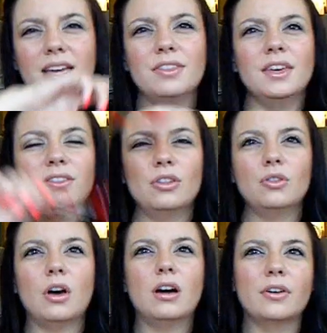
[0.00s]
I think the
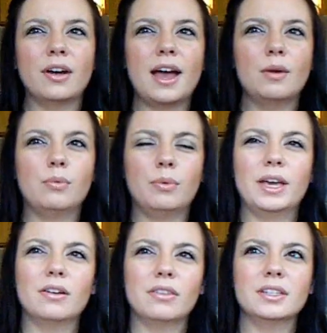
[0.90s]
longer I
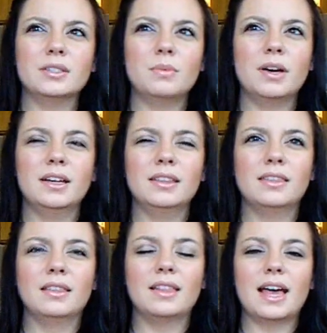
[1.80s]
wear this
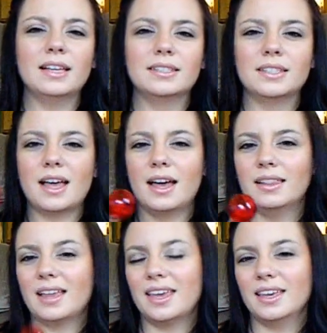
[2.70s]
one, the less
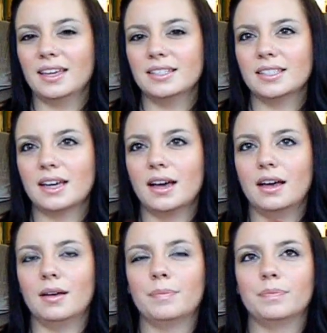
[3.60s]
I like it.
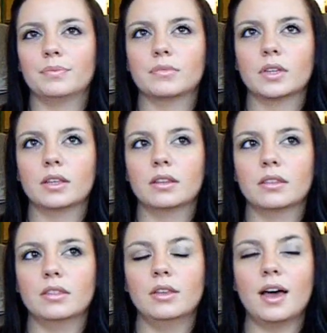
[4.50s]
Um,
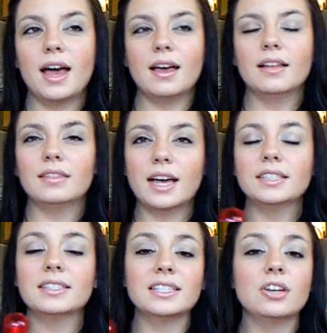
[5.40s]
the, I,
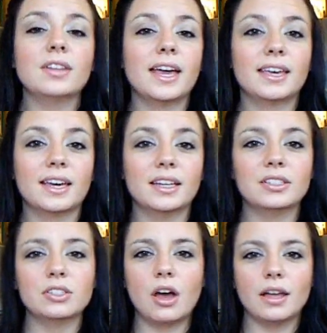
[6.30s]
I, I still like it.
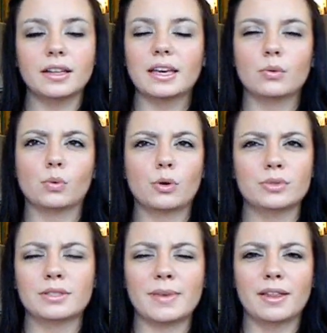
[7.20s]
It's not like
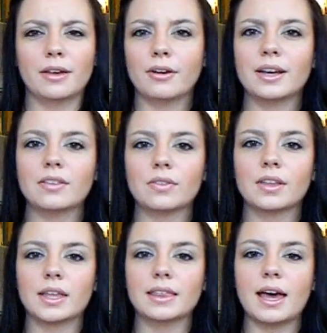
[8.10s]
gross smelling or
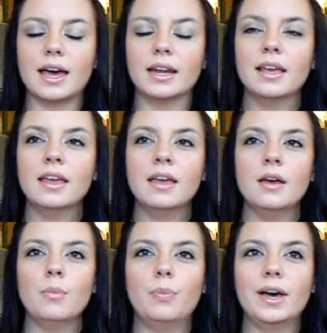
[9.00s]
anything like that,
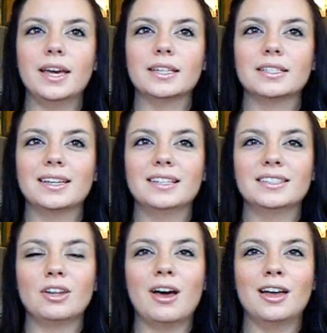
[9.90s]
but
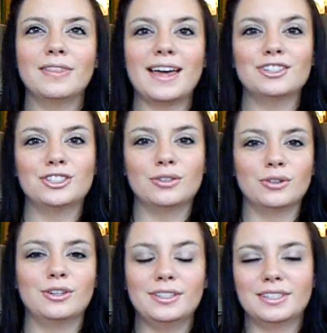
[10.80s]
it's not that
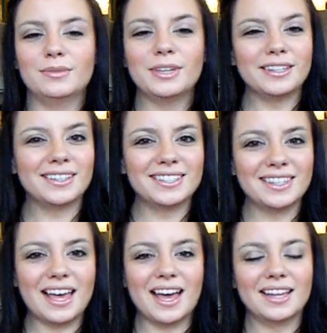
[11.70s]
sugary
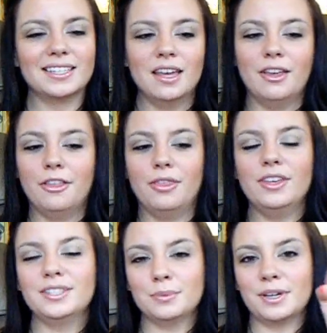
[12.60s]
sweetness that
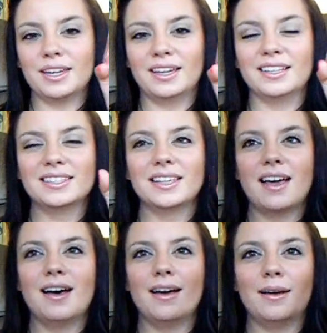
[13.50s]
this one is
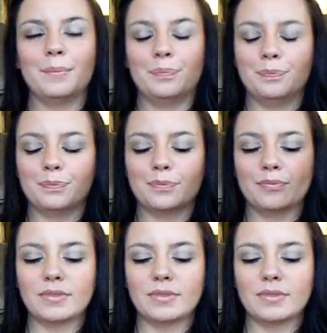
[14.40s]
um,